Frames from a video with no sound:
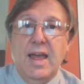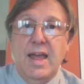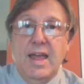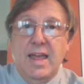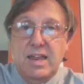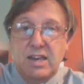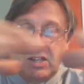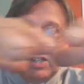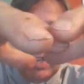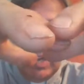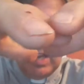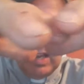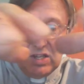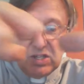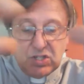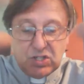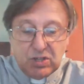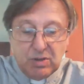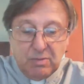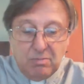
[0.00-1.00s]
It
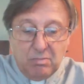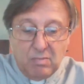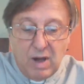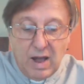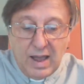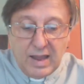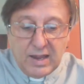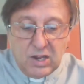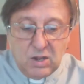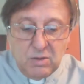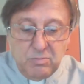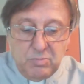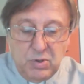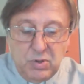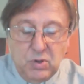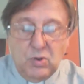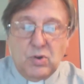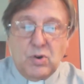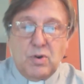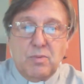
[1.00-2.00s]
takes my
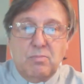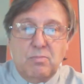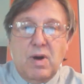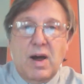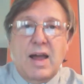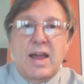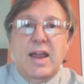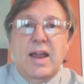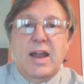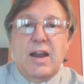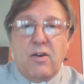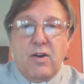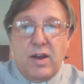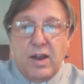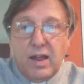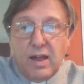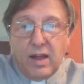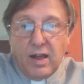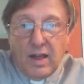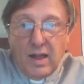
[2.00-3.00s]
computer, my
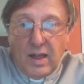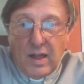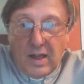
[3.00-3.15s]
area,